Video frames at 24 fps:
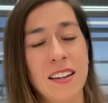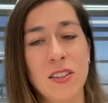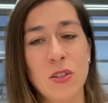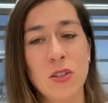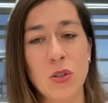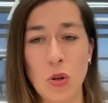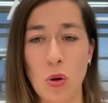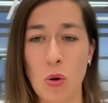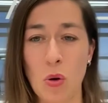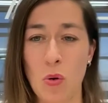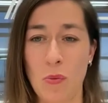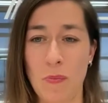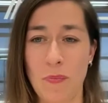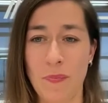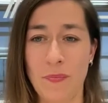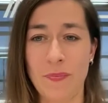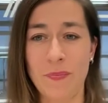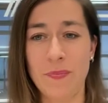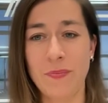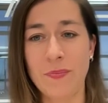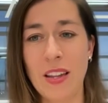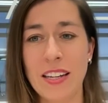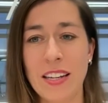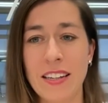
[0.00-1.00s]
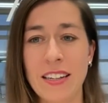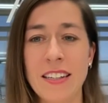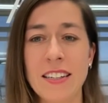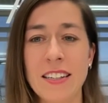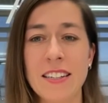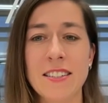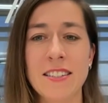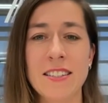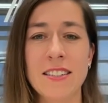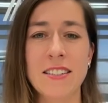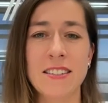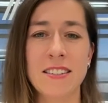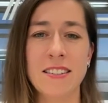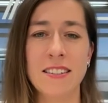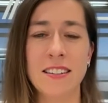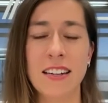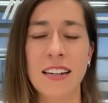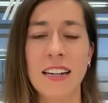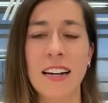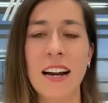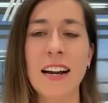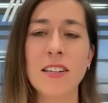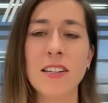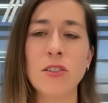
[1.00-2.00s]
So it is
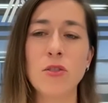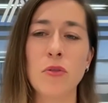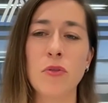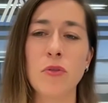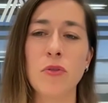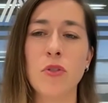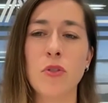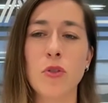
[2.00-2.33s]
a kind of